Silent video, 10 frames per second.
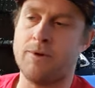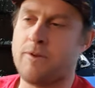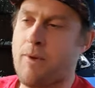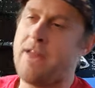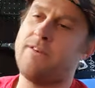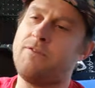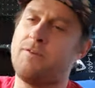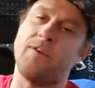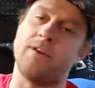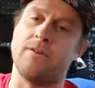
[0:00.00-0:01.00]
Depends, if they're
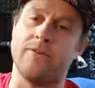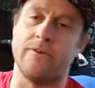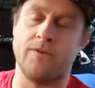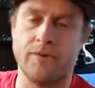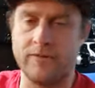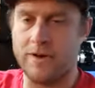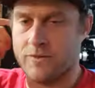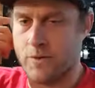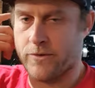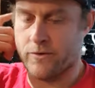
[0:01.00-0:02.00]
feeding on the surface, then I'll
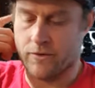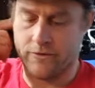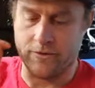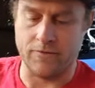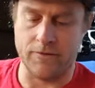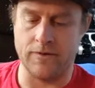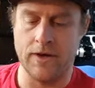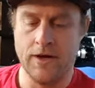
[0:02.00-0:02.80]
twitch them on the surface.